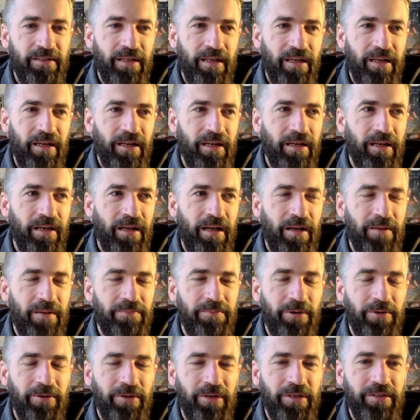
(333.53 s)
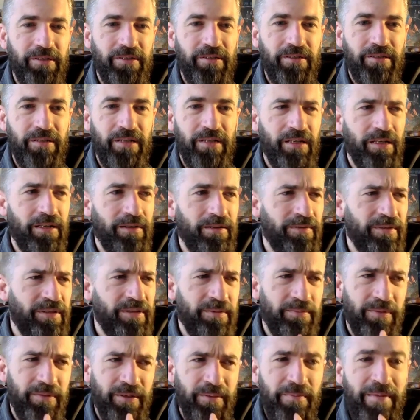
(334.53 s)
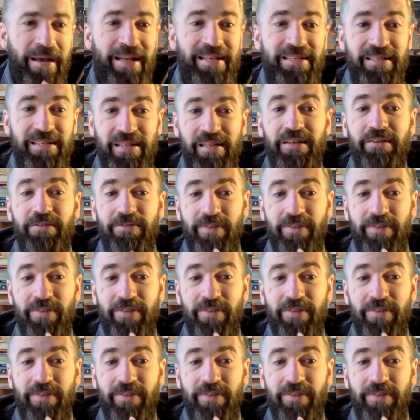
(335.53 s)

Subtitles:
a poet immensely